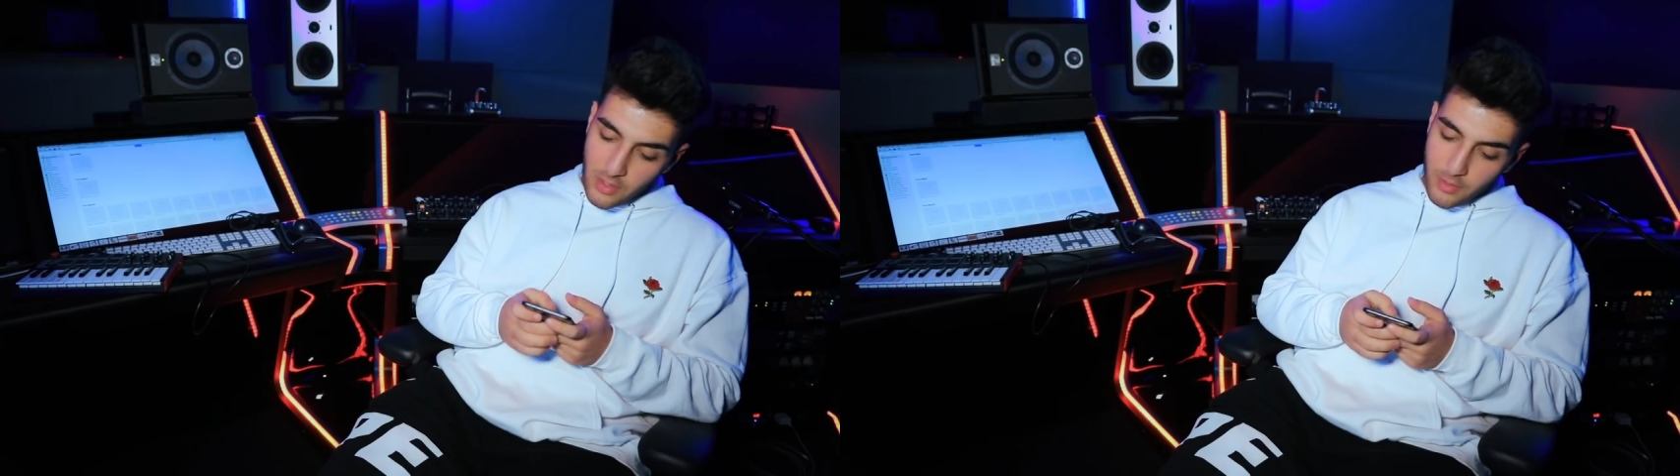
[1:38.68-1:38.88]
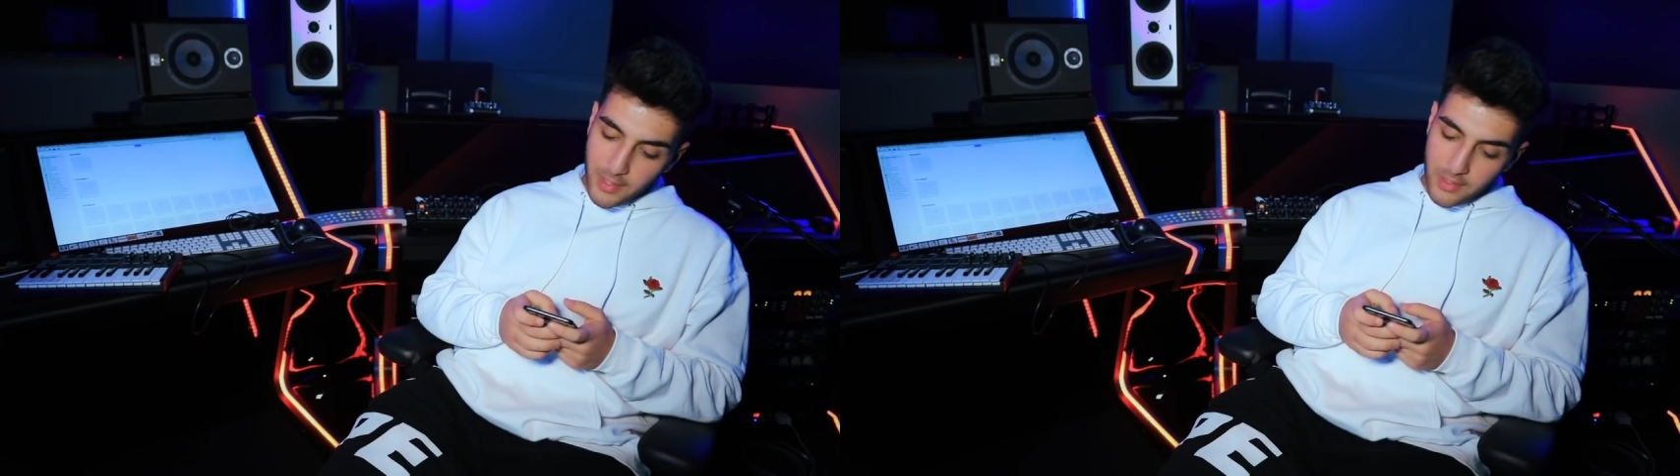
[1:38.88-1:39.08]

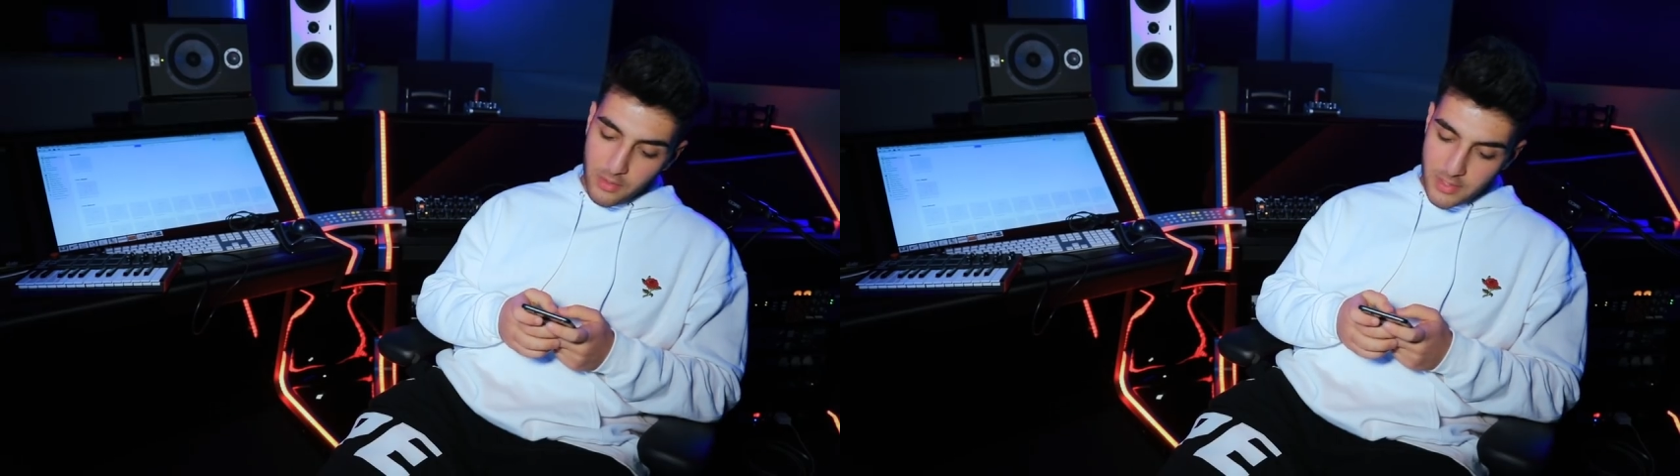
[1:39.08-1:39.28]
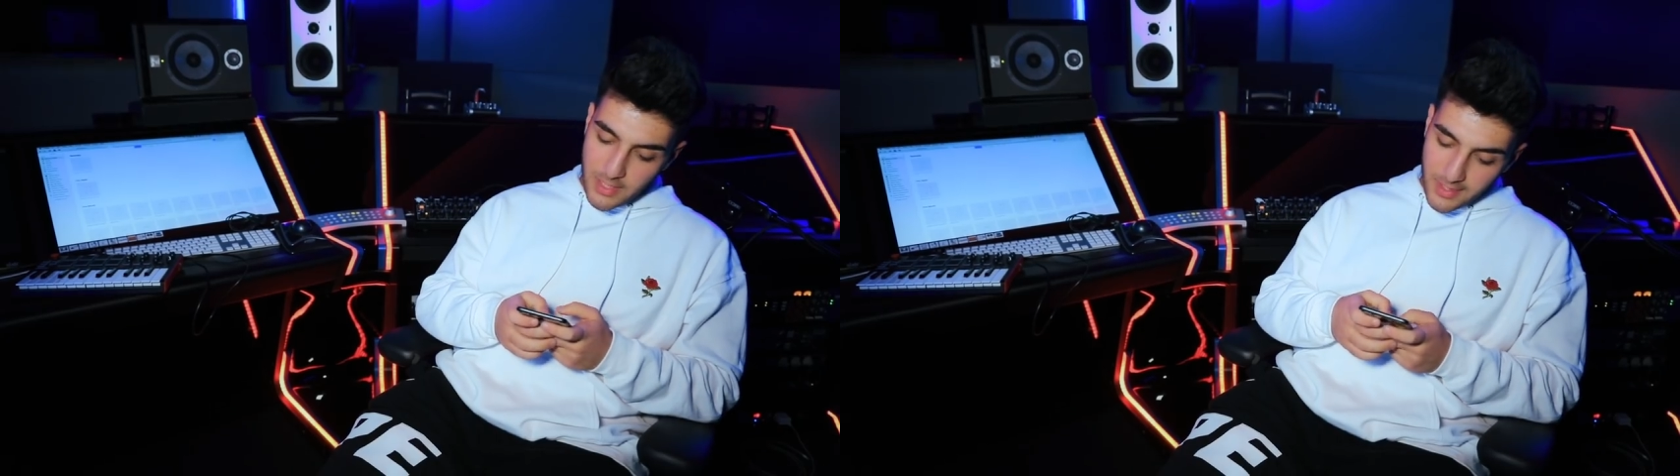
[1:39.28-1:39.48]
go to my
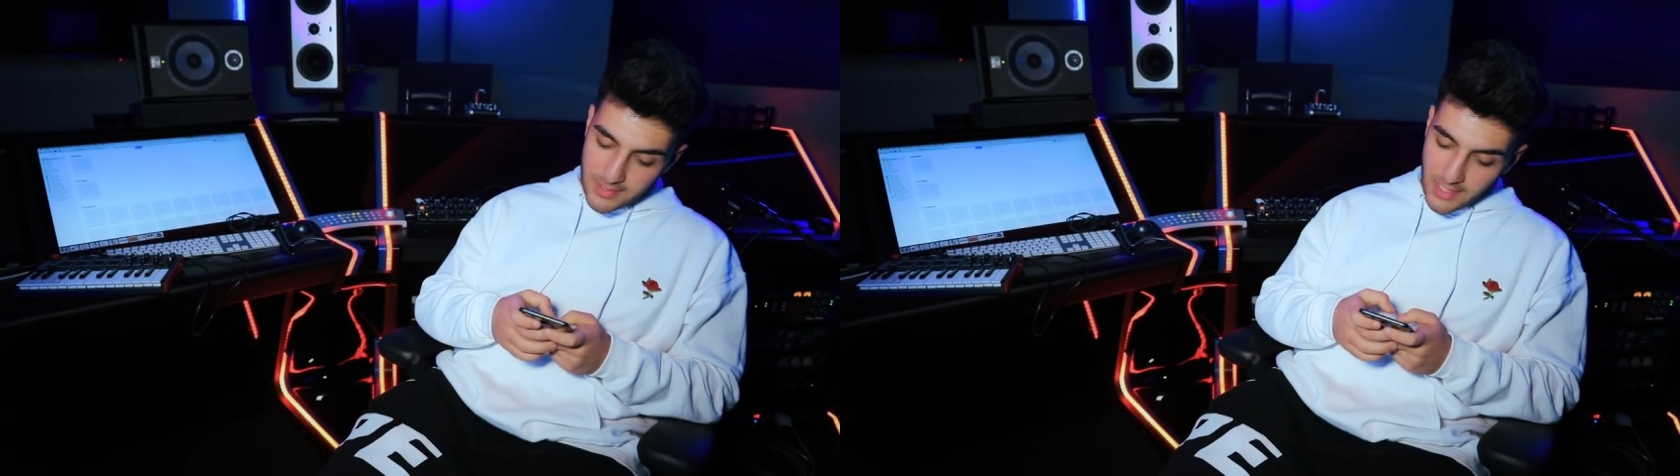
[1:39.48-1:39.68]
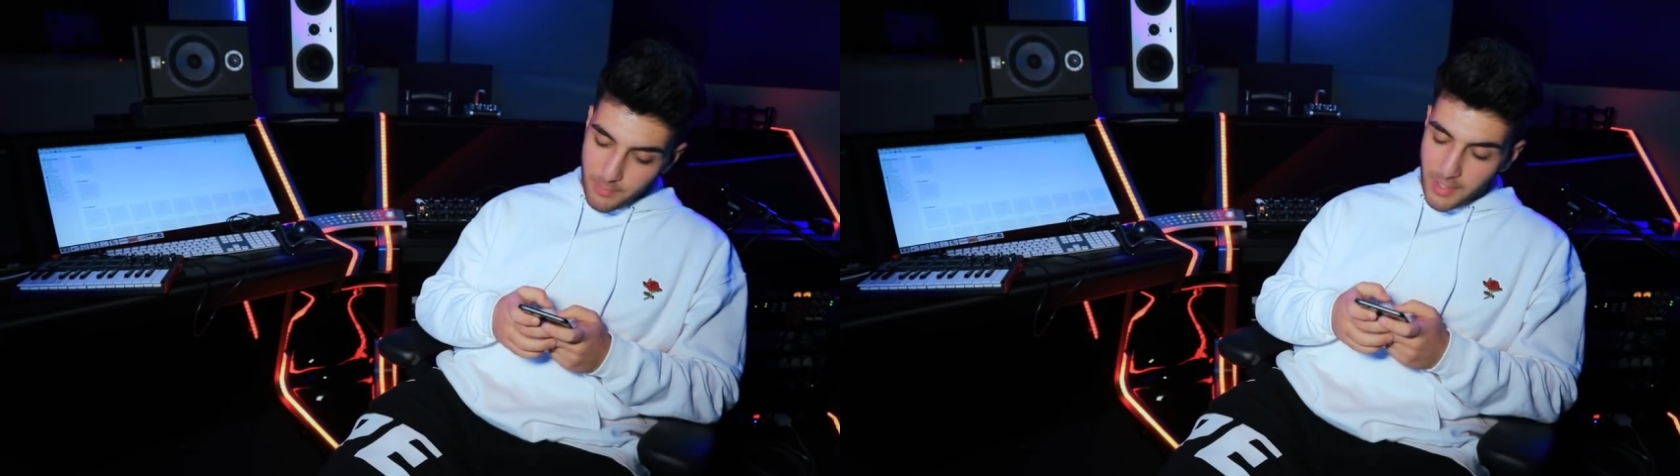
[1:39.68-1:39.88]
notes and I
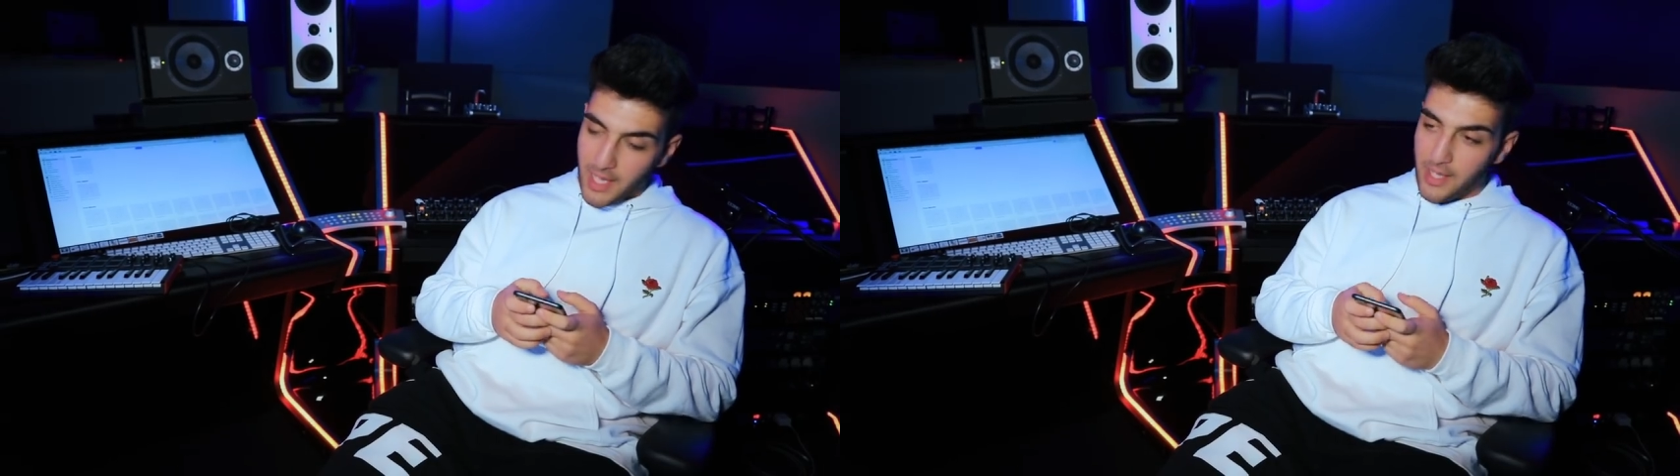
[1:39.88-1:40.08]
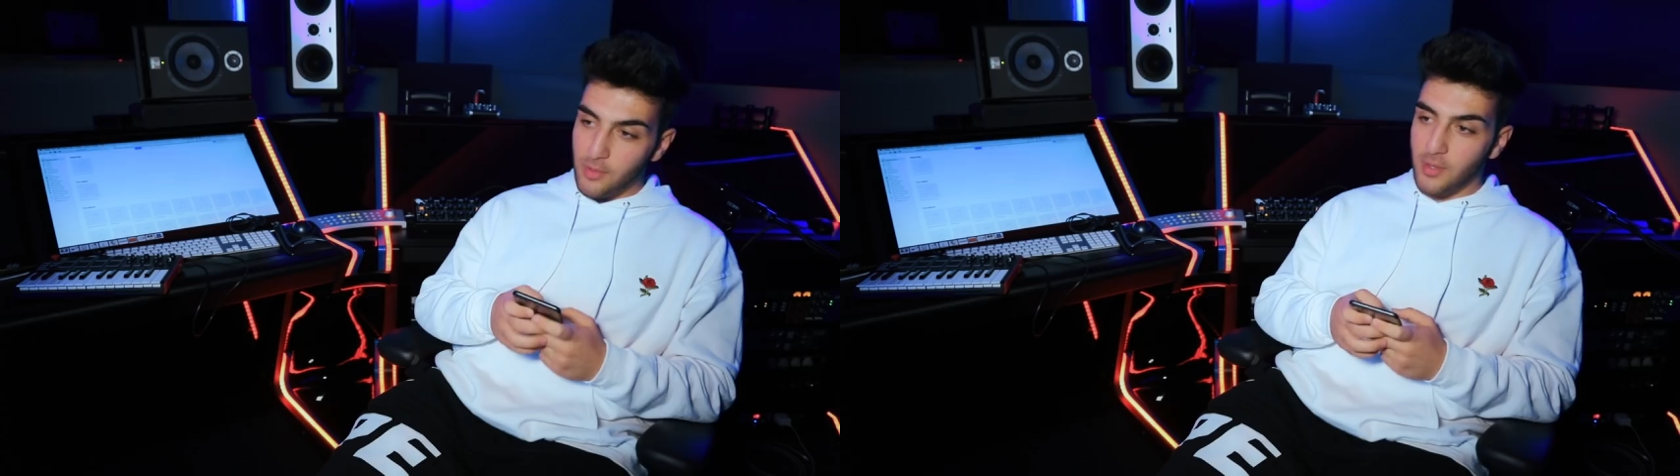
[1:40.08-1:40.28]
type,
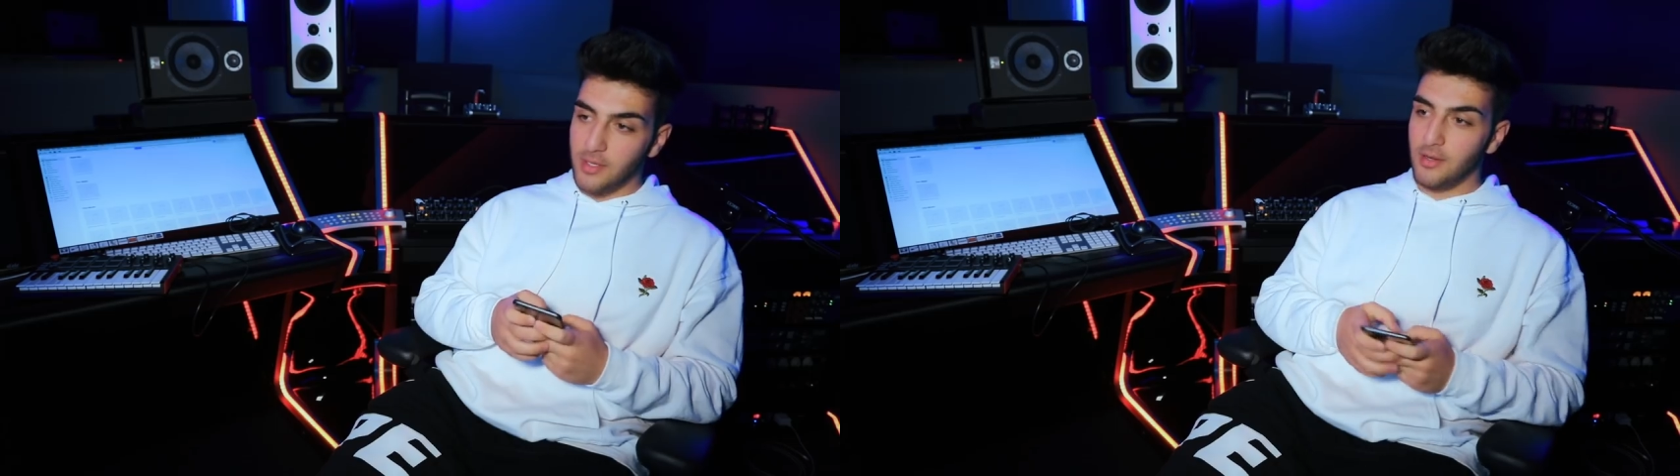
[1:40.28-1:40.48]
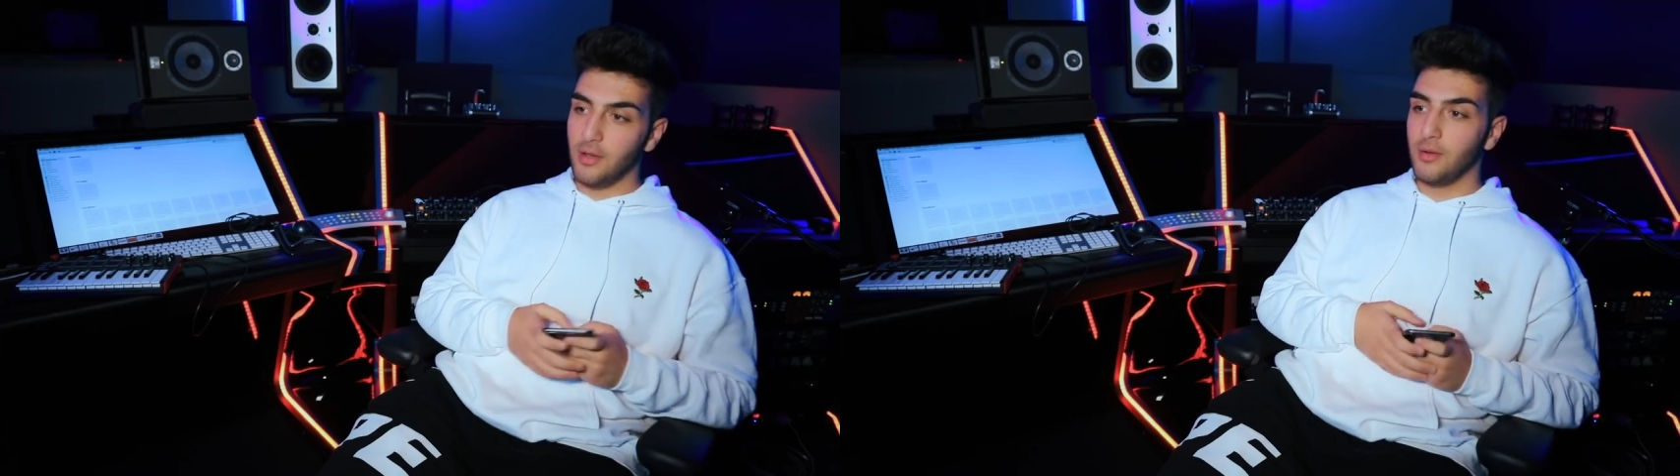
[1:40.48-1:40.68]
I don't want
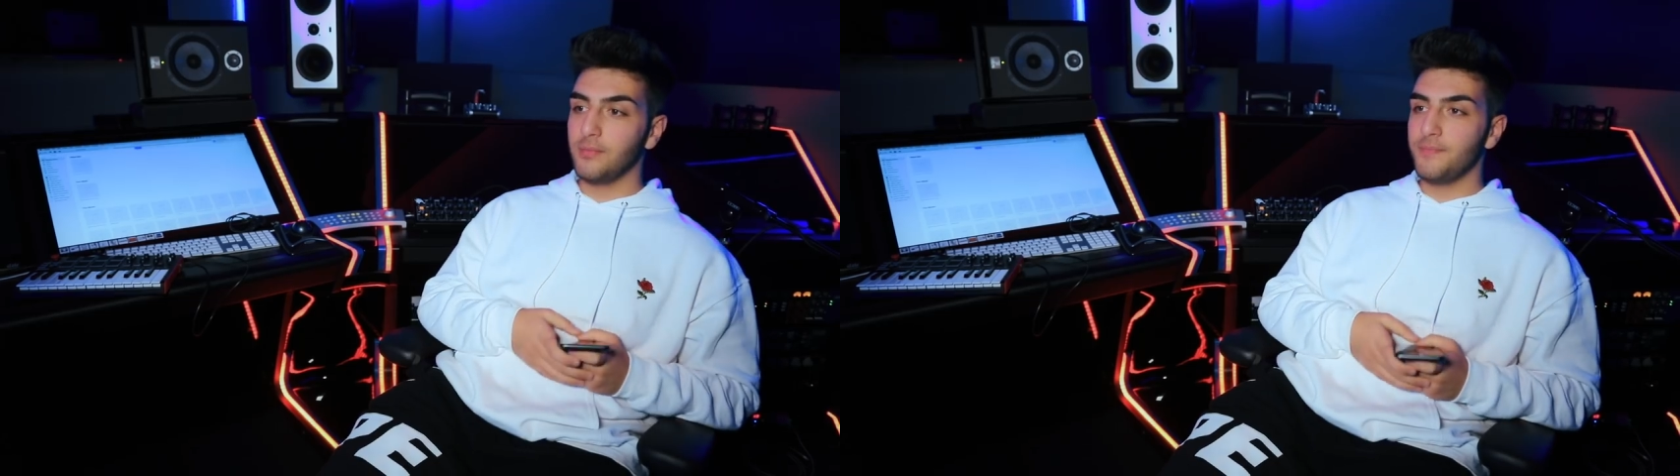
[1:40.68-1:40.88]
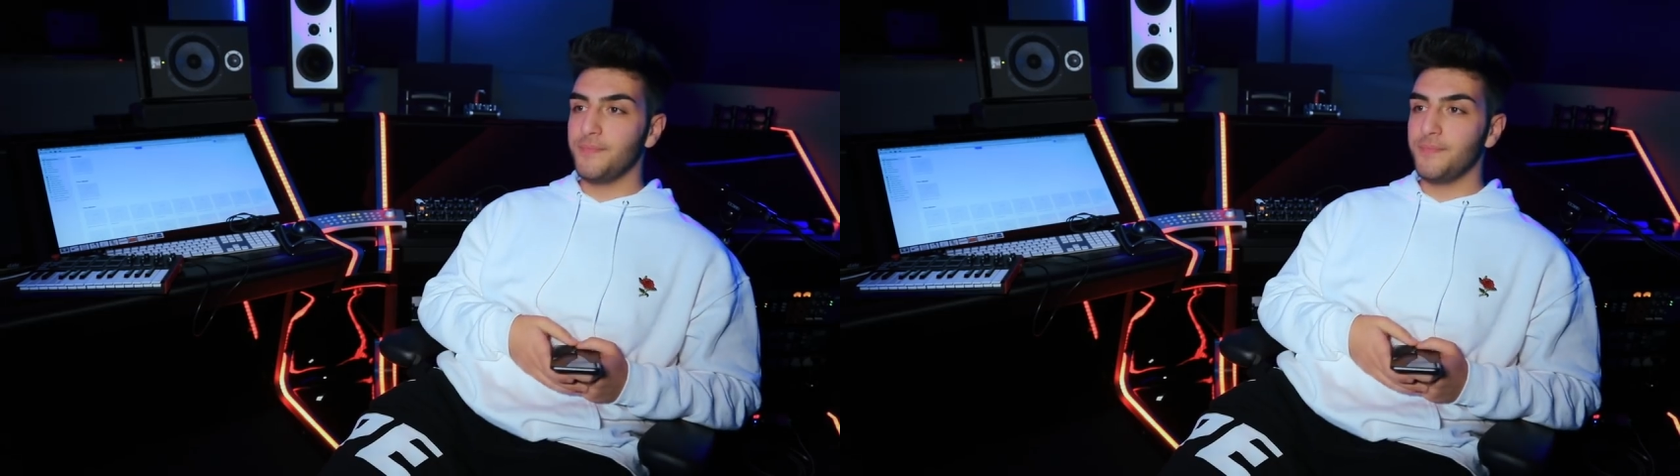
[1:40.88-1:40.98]
to know.